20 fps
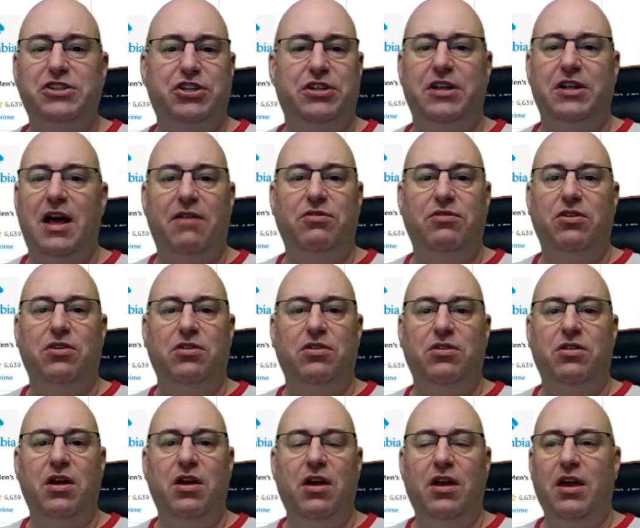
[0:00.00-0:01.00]
level
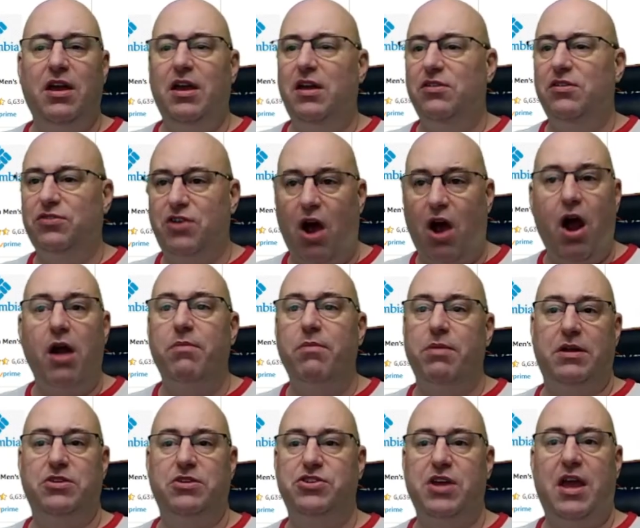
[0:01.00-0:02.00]
is
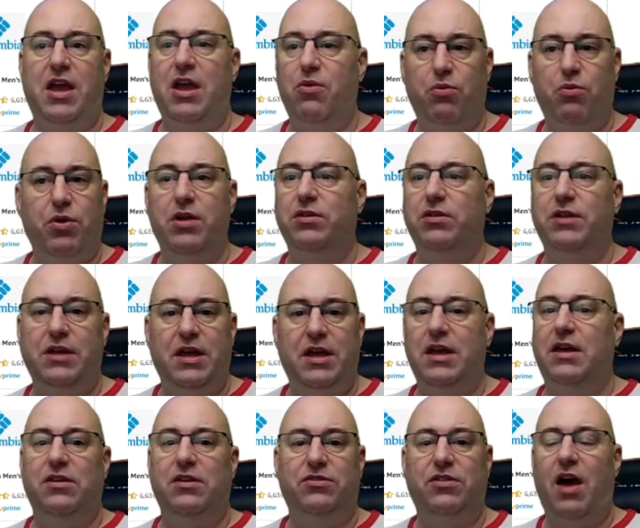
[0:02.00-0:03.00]
garbage. It really
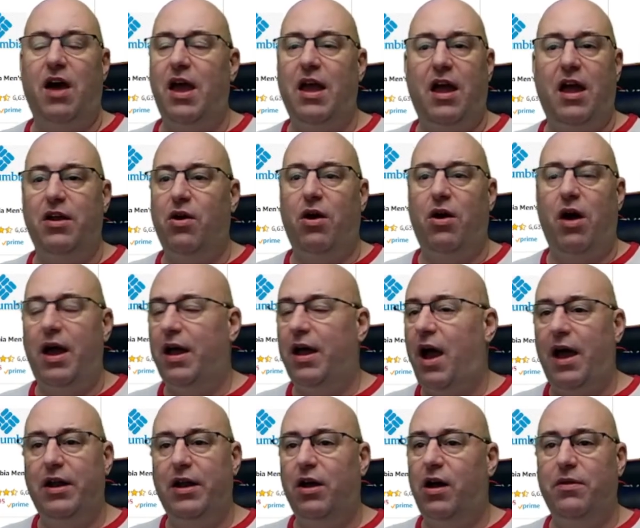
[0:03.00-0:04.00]
is. I
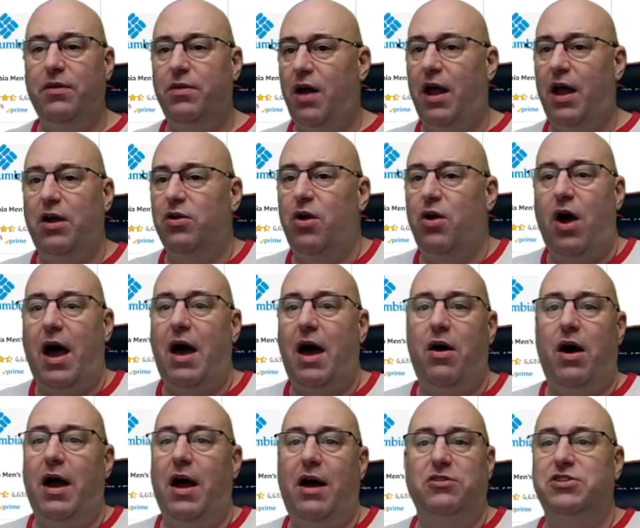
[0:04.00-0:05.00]
don't know how
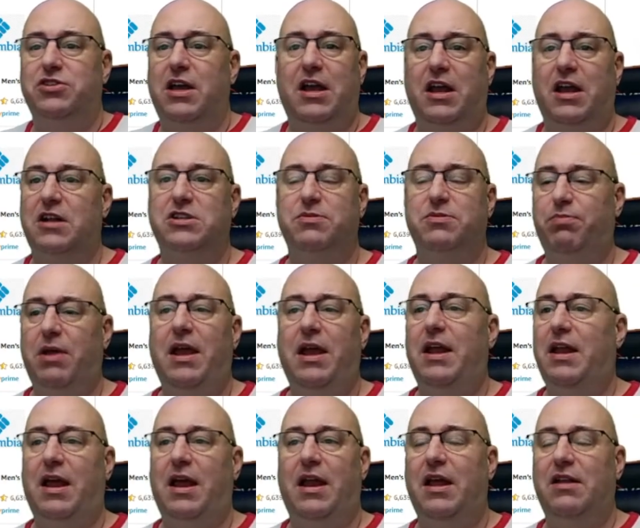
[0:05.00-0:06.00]
else I can
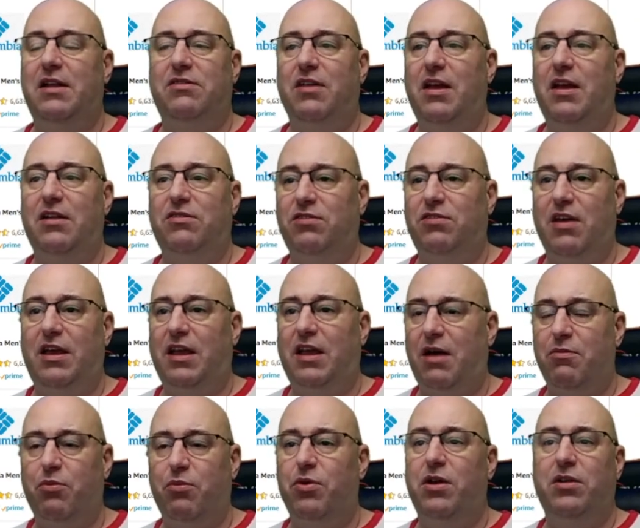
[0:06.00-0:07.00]
explain it. It's like
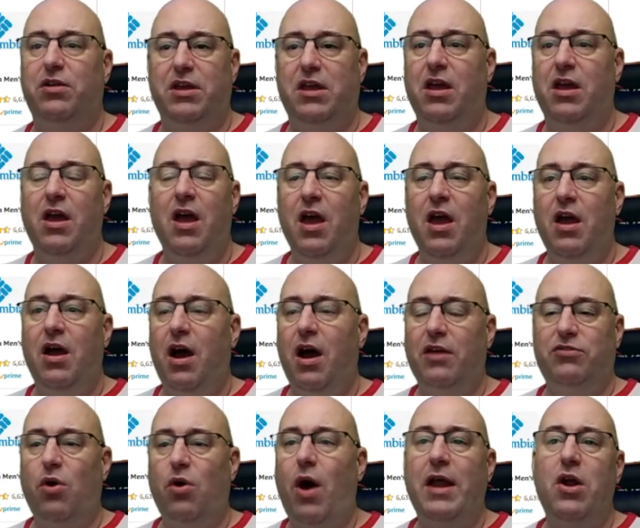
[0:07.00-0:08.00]

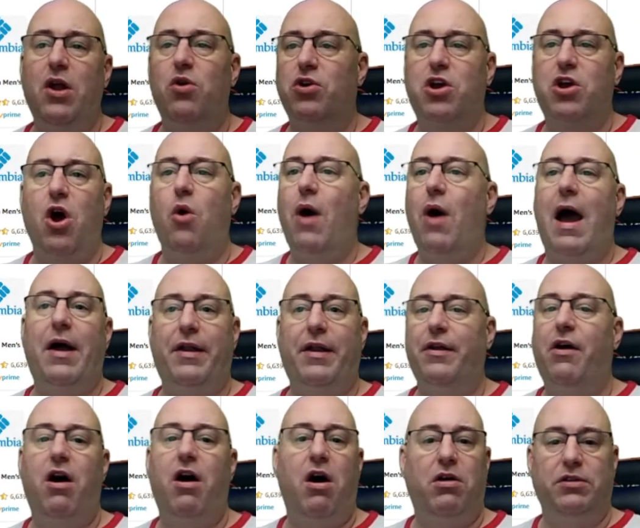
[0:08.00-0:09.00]
so I don't go out at
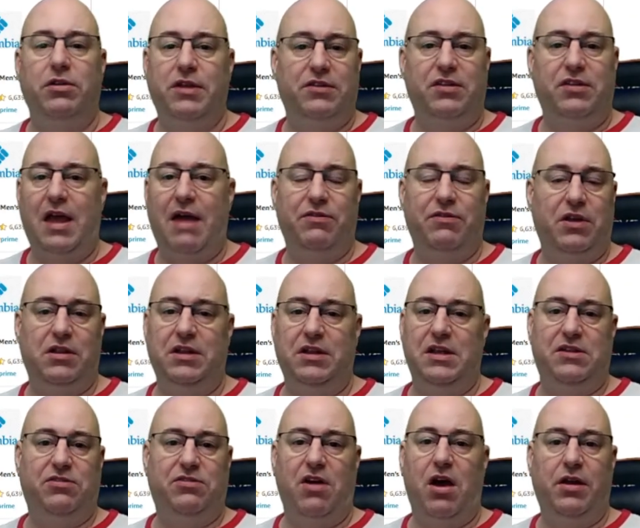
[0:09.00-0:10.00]
all unless I have the
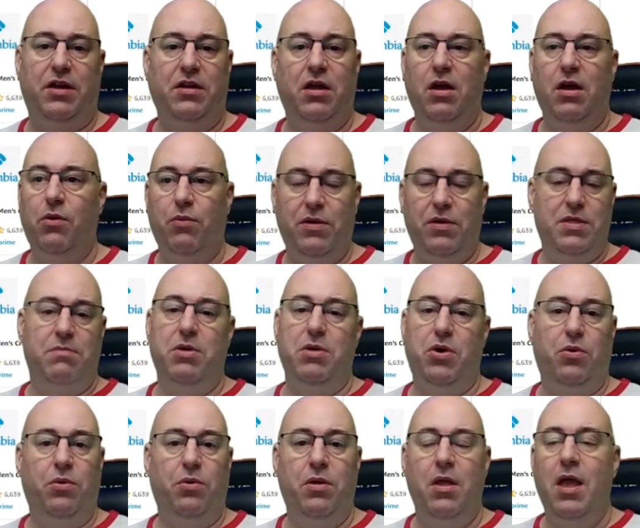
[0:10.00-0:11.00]
cleats on with the
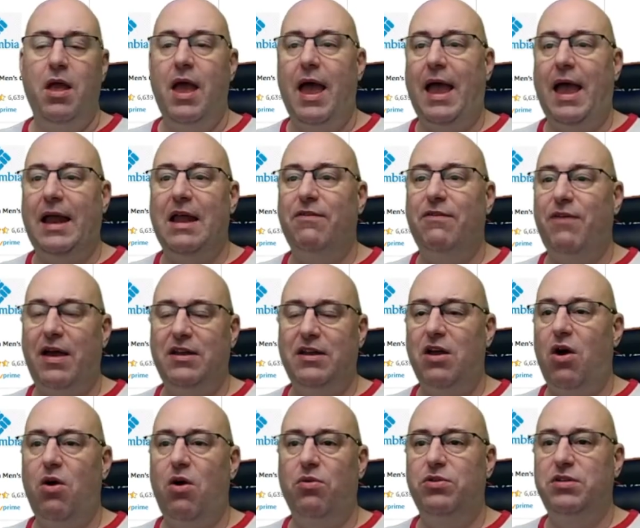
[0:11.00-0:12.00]
boot. And if I
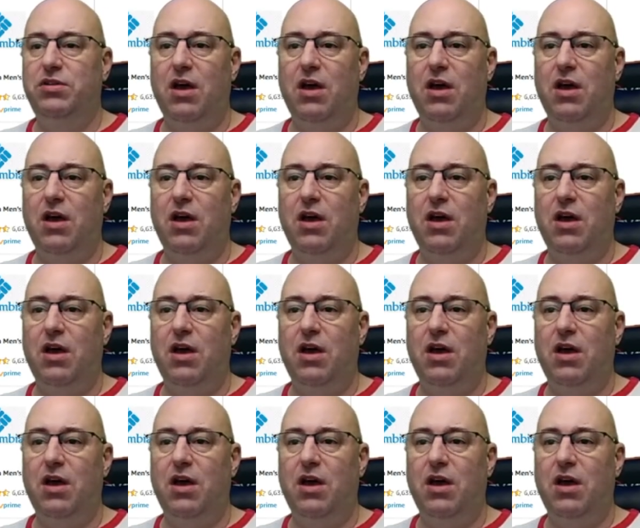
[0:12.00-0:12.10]
don't